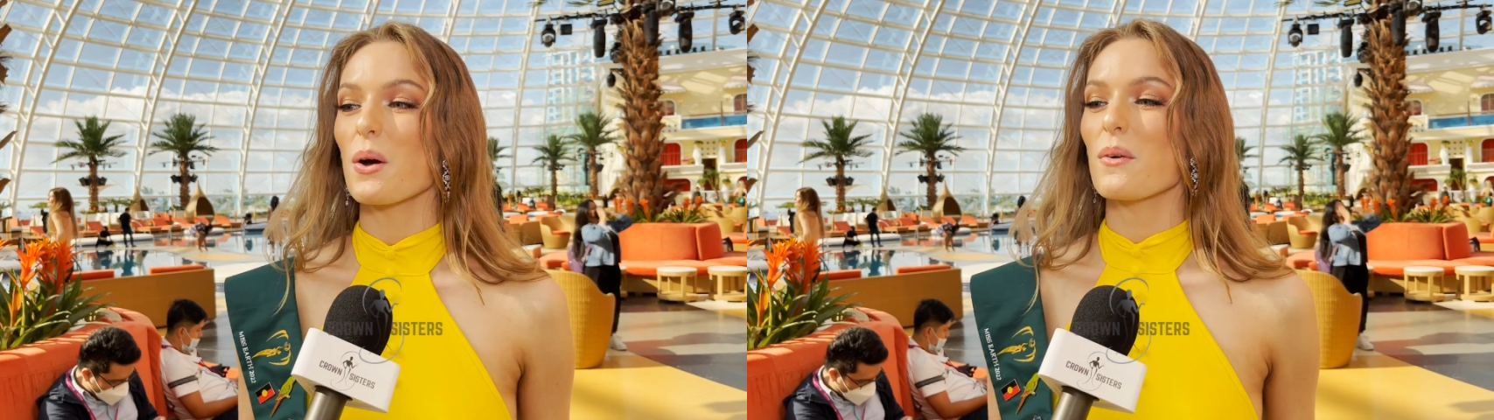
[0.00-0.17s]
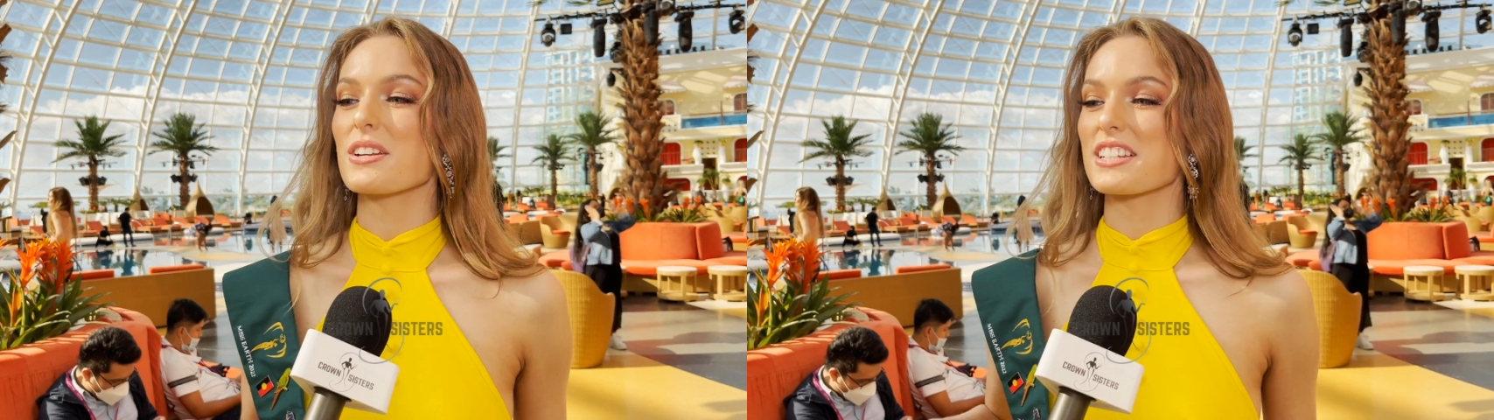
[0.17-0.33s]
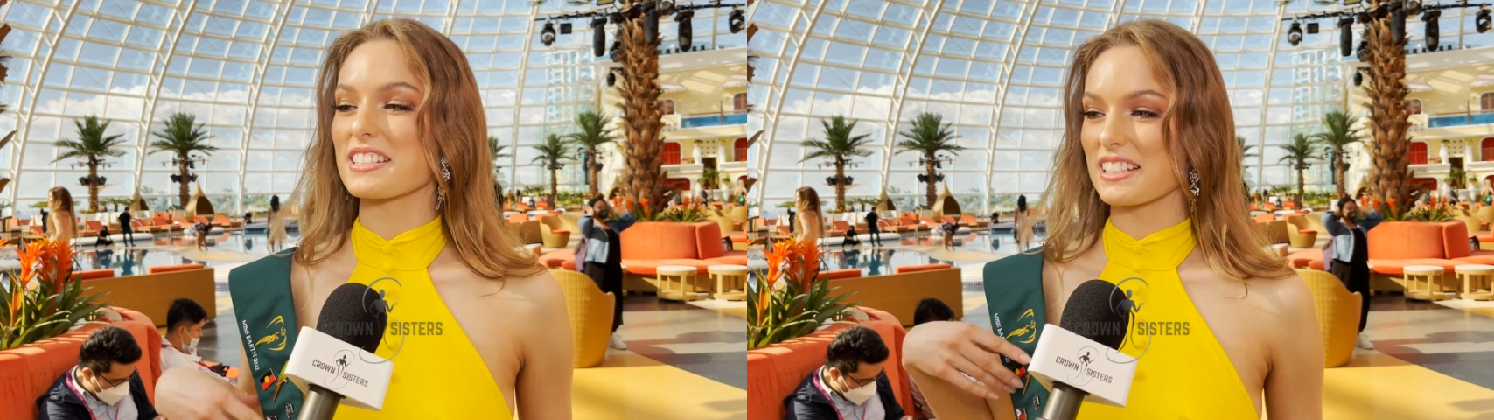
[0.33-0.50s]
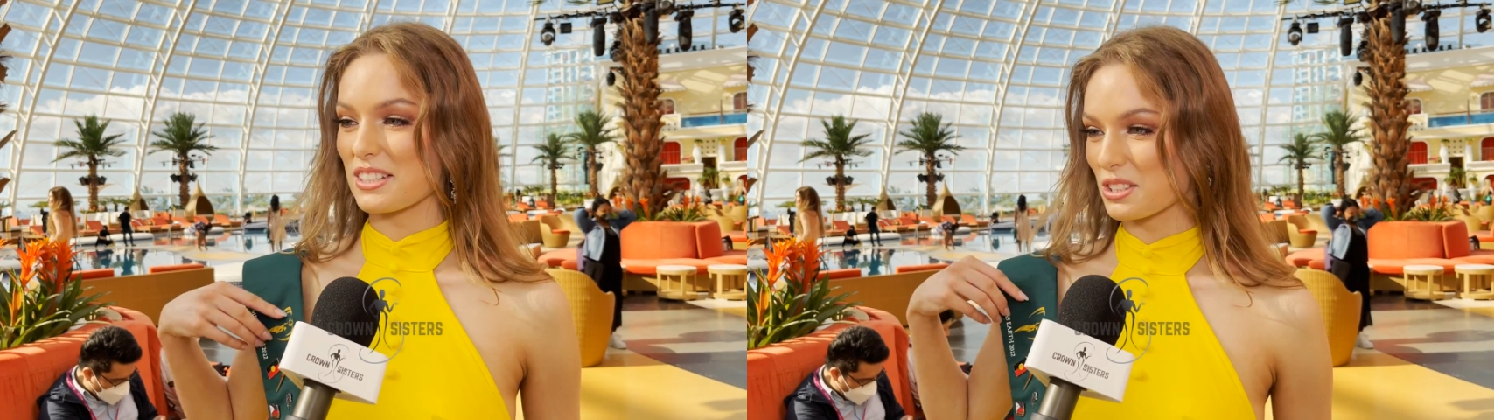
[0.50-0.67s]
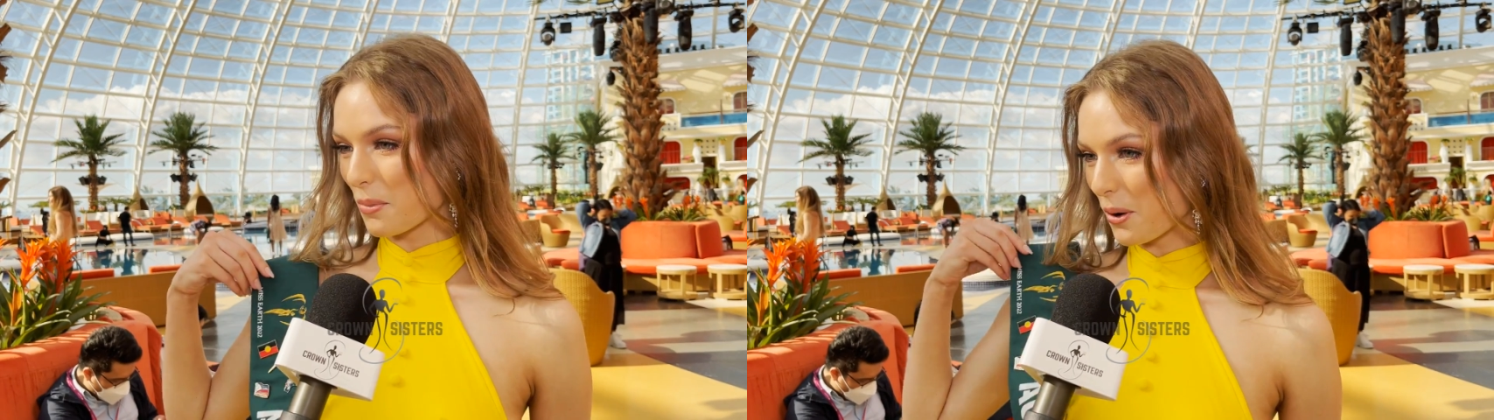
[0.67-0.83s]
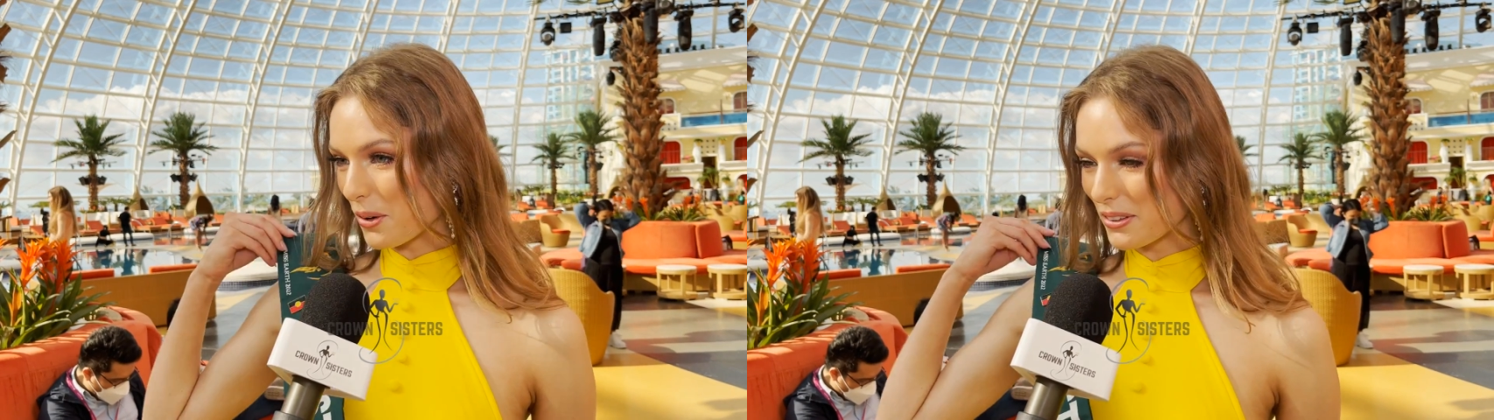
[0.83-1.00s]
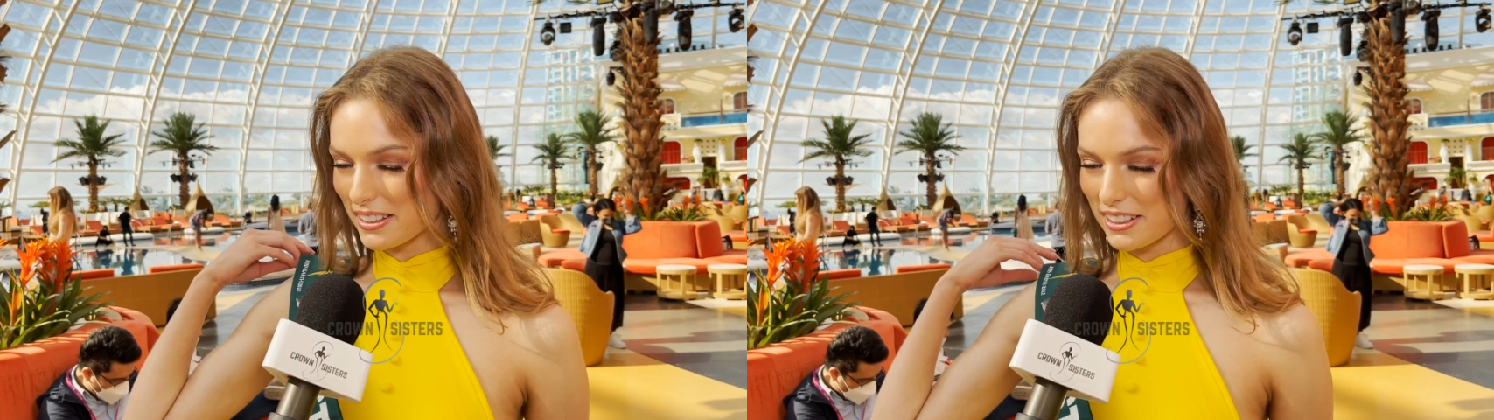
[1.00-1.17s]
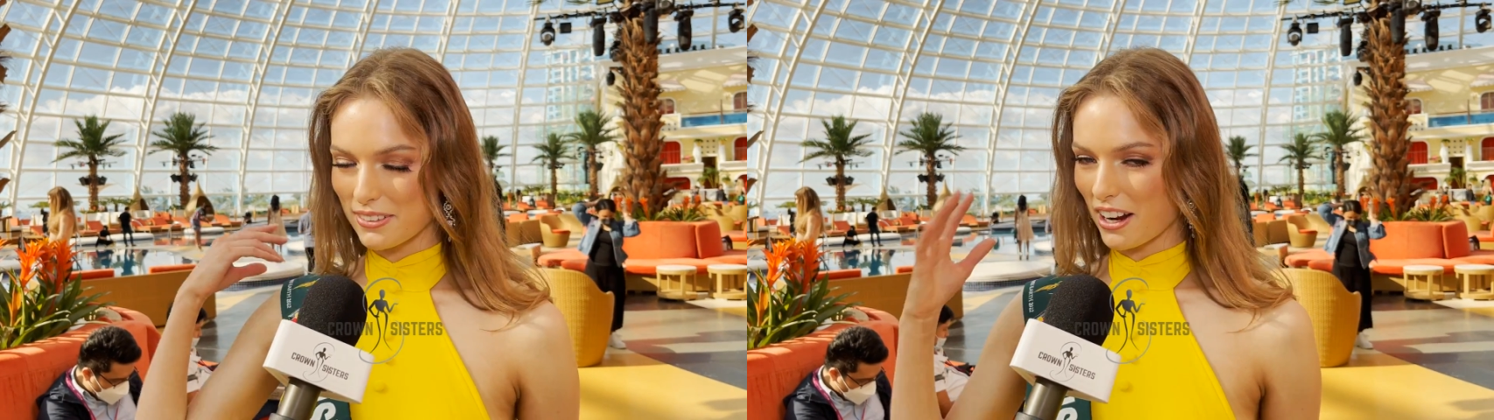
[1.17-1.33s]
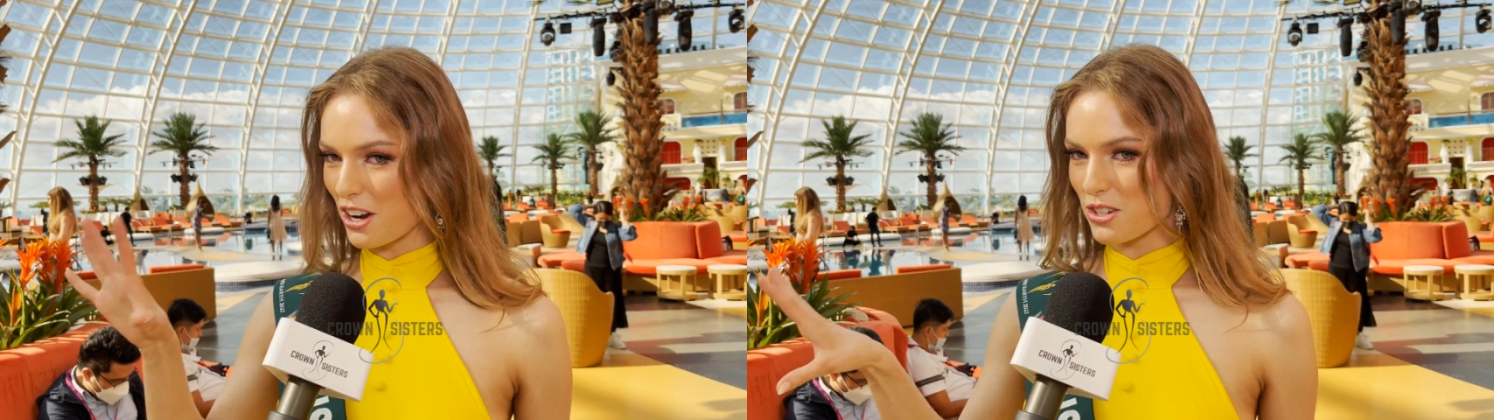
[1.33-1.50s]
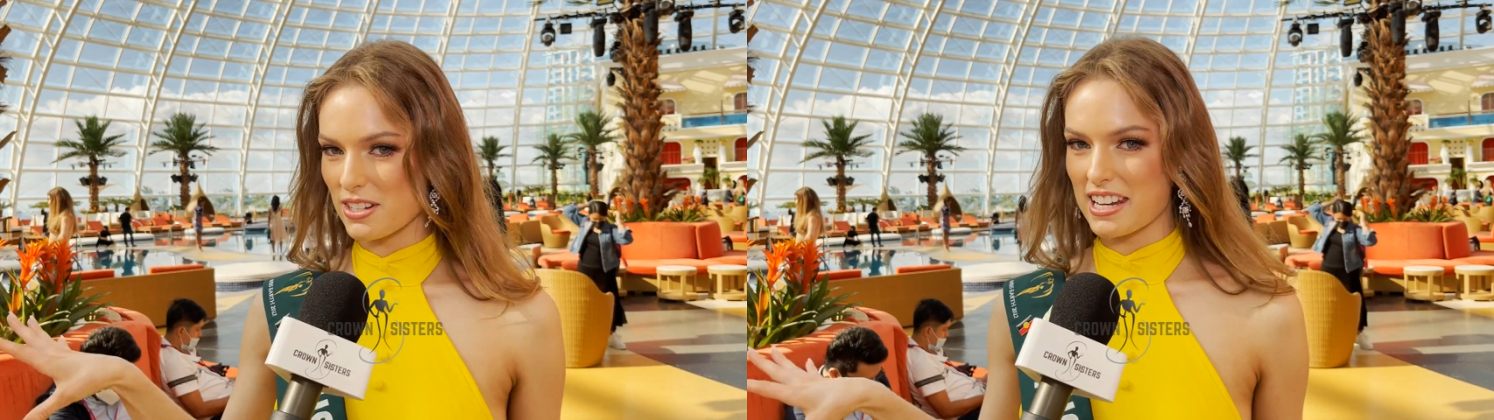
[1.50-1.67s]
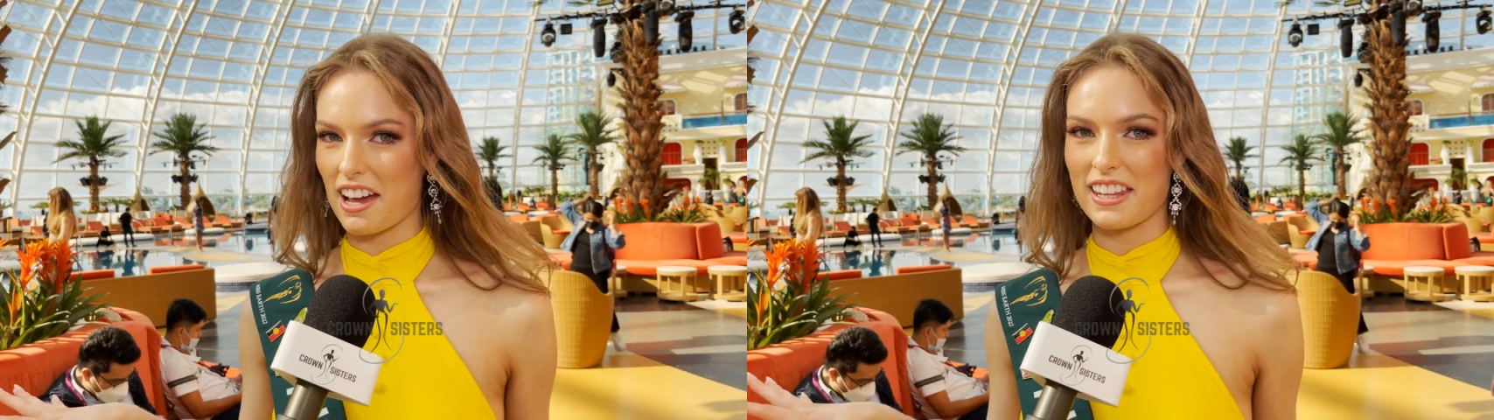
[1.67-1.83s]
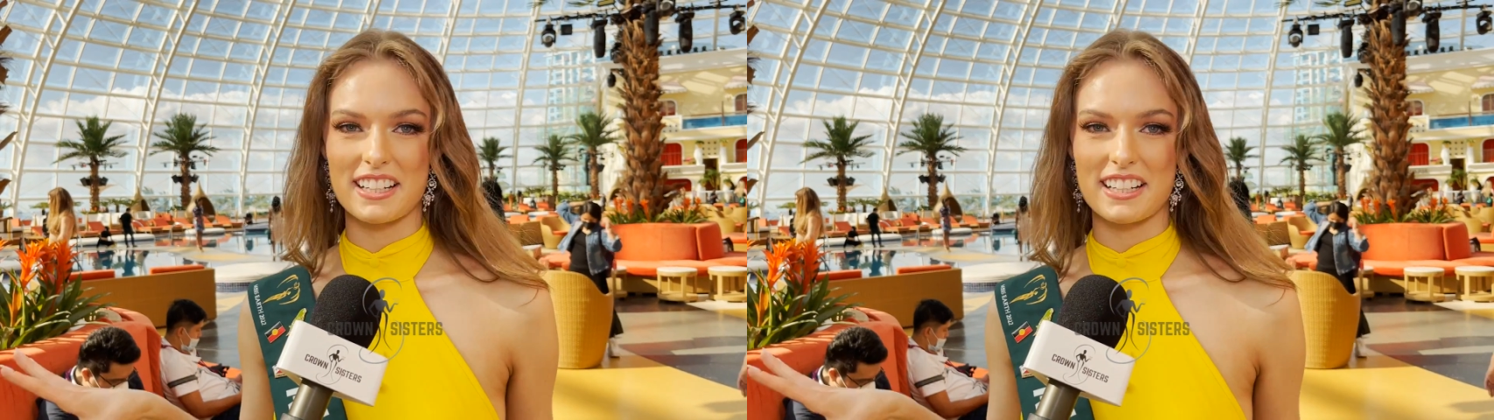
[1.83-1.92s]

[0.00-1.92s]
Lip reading: which is a small little country town,